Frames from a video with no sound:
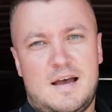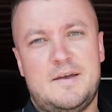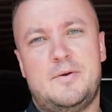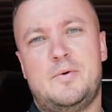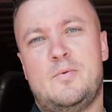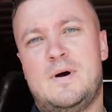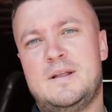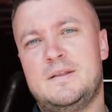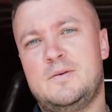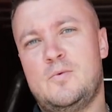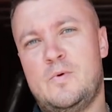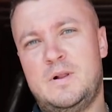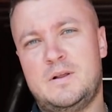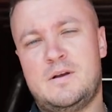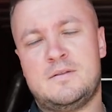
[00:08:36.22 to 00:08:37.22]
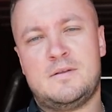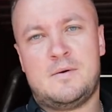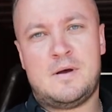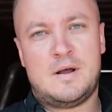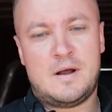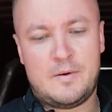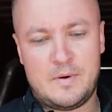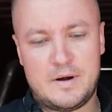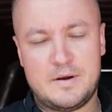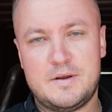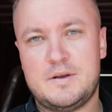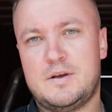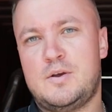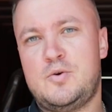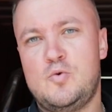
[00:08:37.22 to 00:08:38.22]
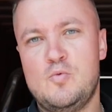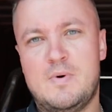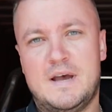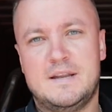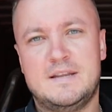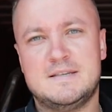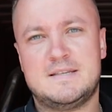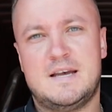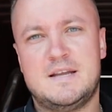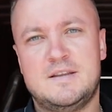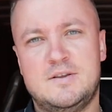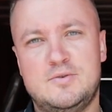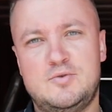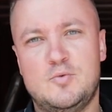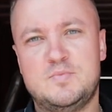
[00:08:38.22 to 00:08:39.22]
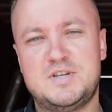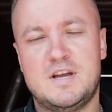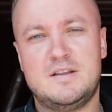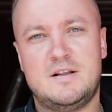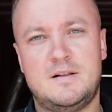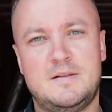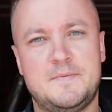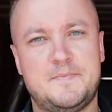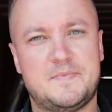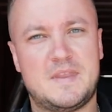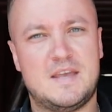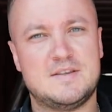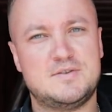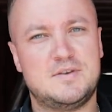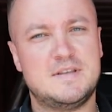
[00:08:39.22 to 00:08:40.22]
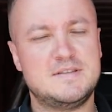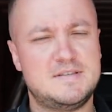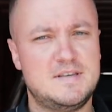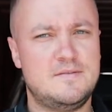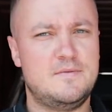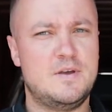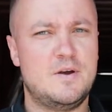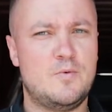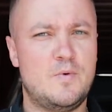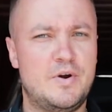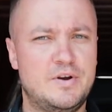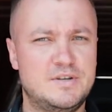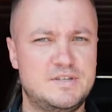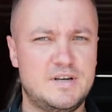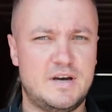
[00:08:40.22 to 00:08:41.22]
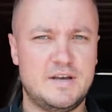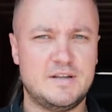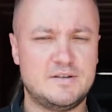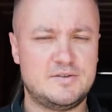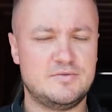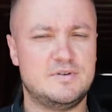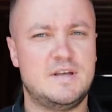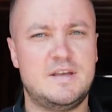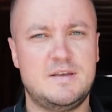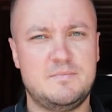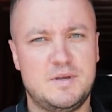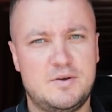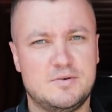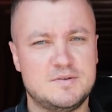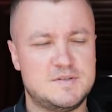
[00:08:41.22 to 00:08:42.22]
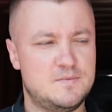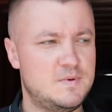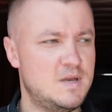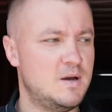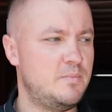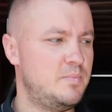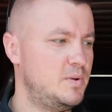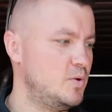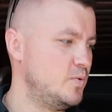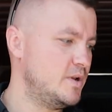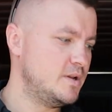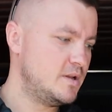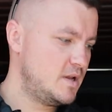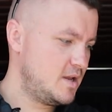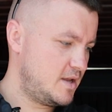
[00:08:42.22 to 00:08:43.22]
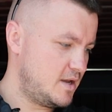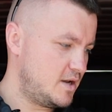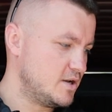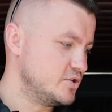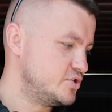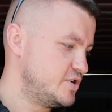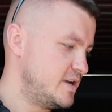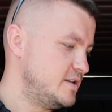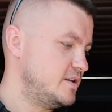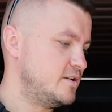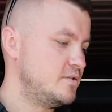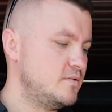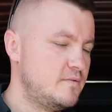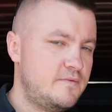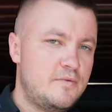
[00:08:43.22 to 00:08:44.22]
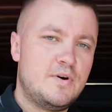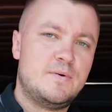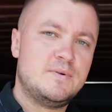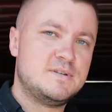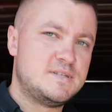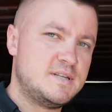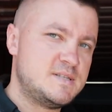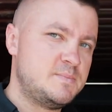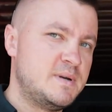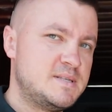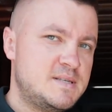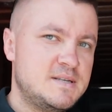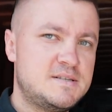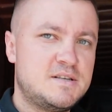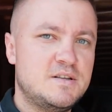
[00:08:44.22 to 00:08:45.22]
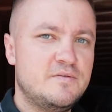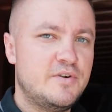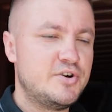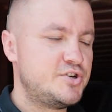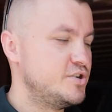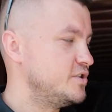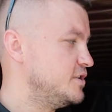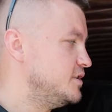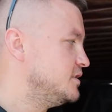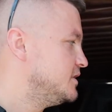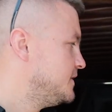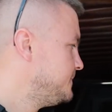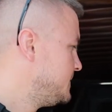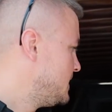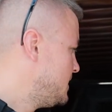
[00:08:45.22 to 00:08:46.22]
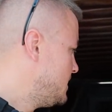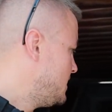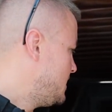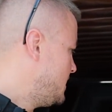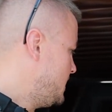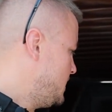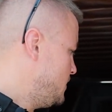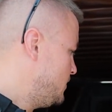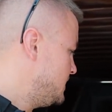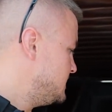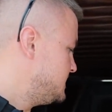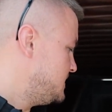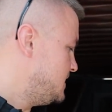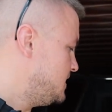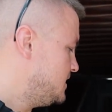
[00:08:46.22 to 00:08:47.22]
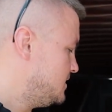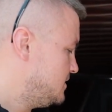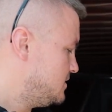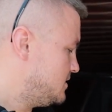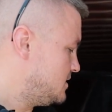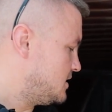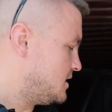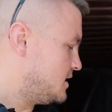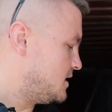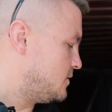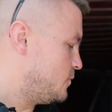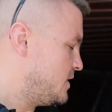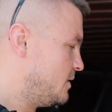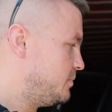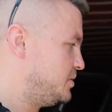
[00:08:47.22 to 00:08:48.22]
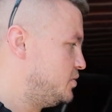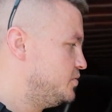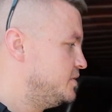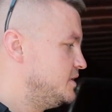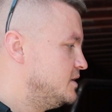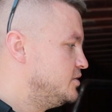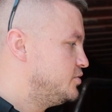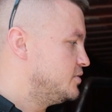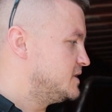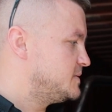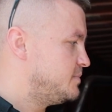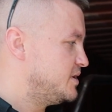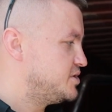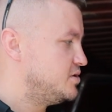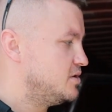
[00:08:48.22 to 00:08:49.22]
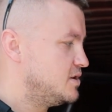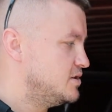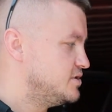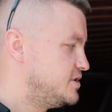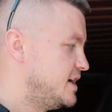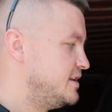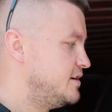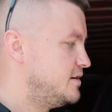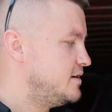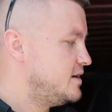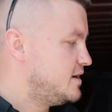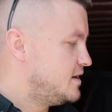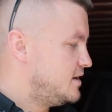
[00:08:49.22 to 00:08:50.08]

Hi everyone, welcome to our Kubai Design YouTube channel. As you can see, we are very tired today because we uploaded a container for our 6x6 conversion kit. You can see we uploaded into a special container.